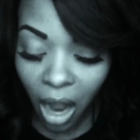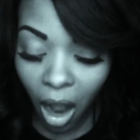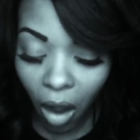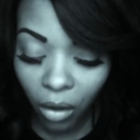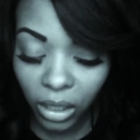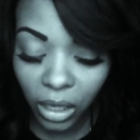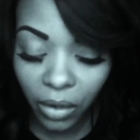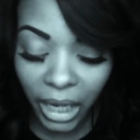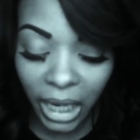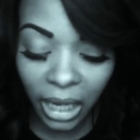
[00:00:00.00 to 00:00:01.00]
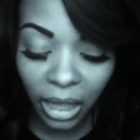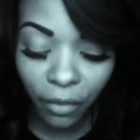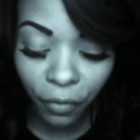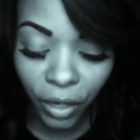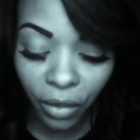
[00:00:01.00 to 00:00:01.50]
also in the
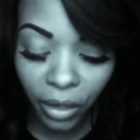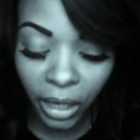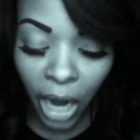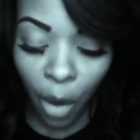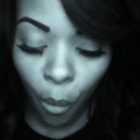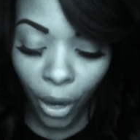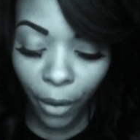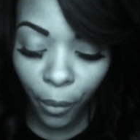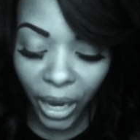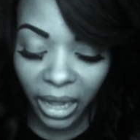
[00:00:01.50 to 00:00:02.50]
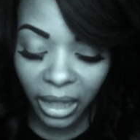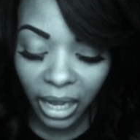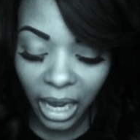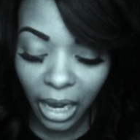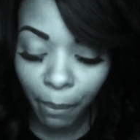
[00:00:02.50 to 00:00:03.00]
fury wherewith
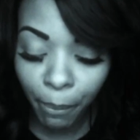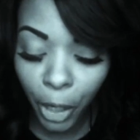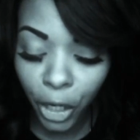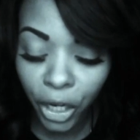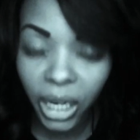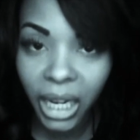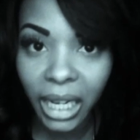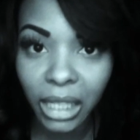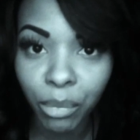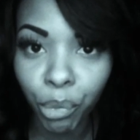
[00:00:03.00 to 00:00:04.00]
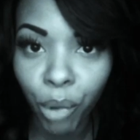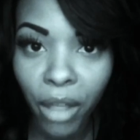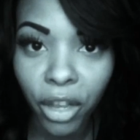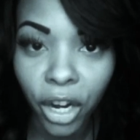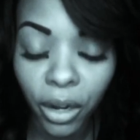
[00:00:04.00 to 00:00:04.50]
he murdered his
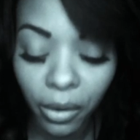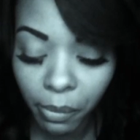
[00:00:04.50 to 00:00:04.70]
brother.